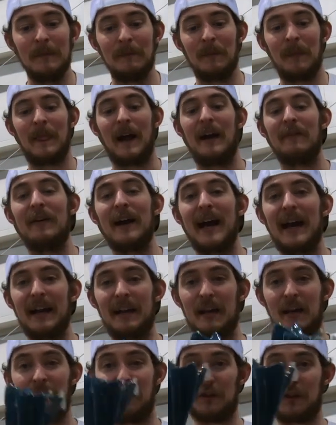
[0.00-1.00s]
I've had
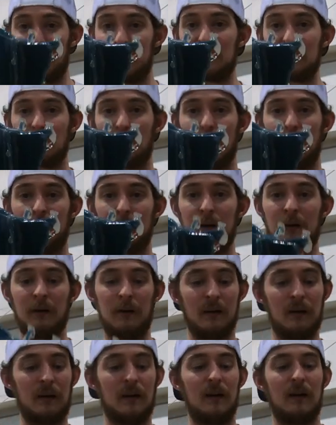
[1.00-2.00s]
this one
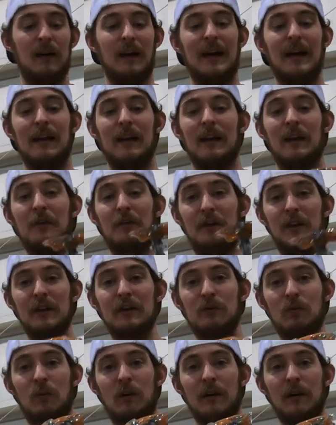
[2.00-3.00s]
and this
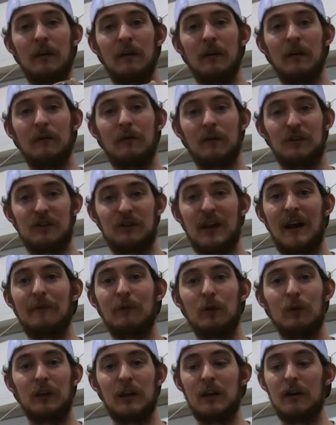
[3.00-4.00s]
one for several
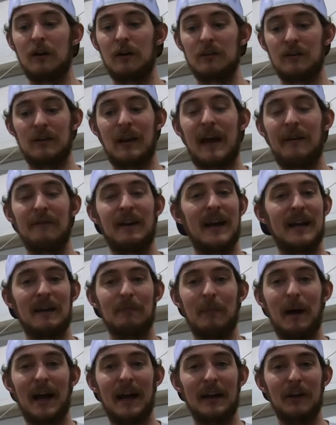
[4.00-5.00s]
years and haven't had to
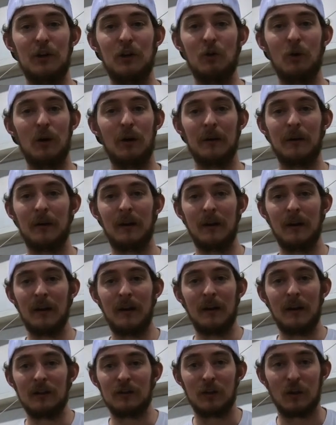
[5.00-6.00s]
buy a new one.
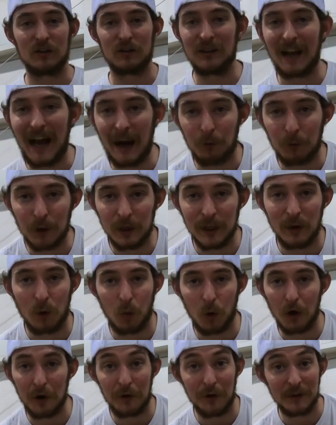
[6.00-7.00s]
So it's not really
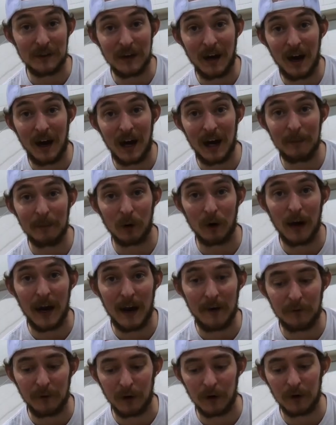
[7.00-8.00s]
worth the time or
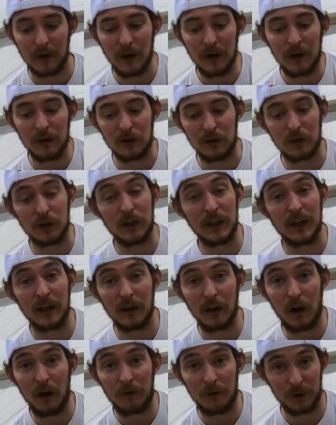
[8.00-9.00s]
effort to clean it
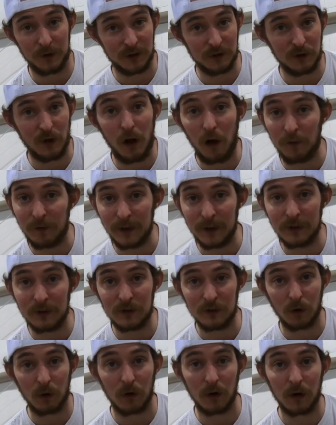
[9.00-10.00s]
off with solvents
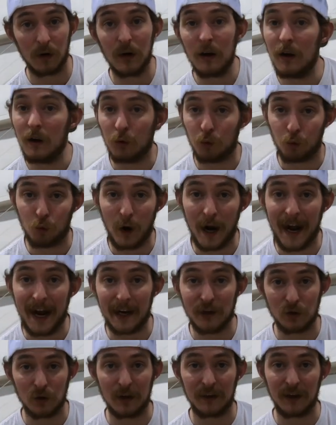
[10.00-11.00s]
or rags
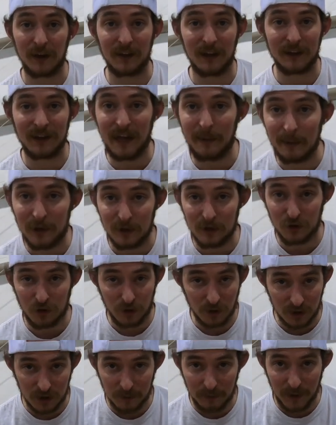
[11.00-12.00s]
or anything like that because you're gonna
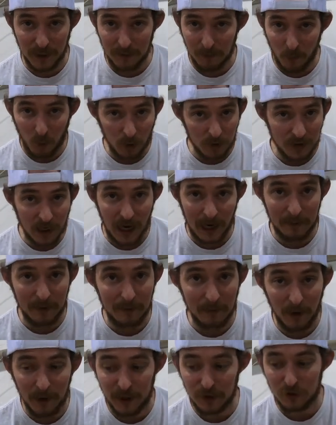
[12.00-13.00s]
spend more time and
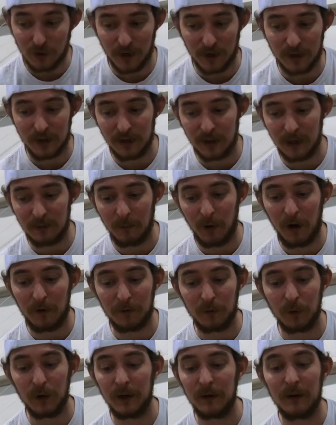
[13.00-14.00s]
money trying to clean them off
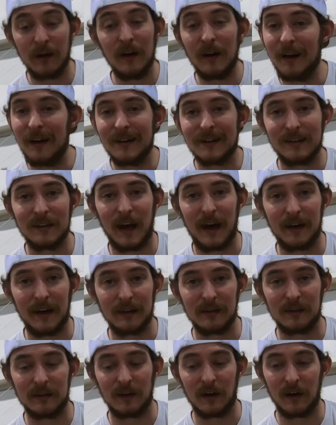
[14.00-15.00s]
when it's not
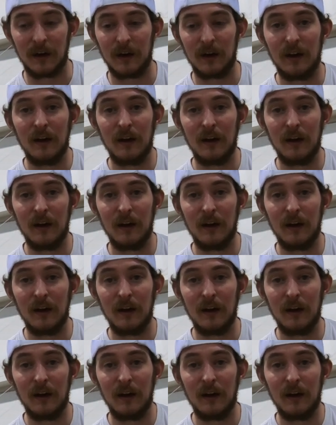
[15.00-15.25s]
necessary.